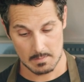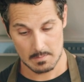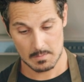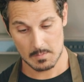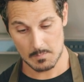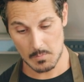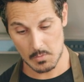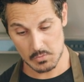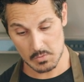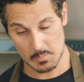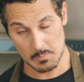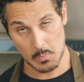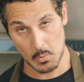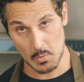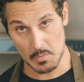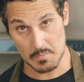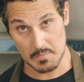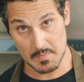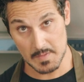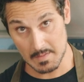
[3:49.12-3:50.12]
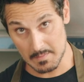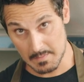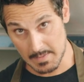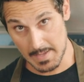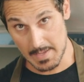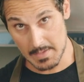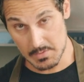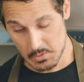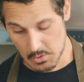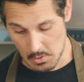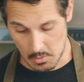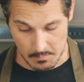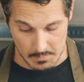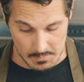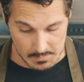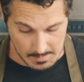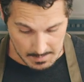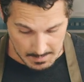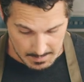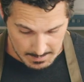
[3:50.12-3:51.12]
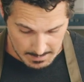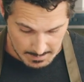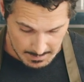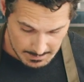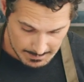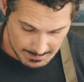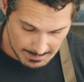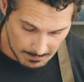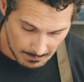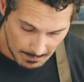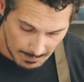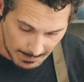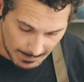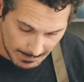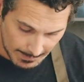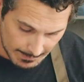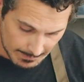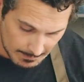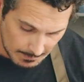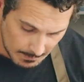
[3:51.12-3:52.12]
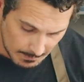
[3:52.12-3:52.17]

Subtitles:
the most important thing, the anchovies. Now, I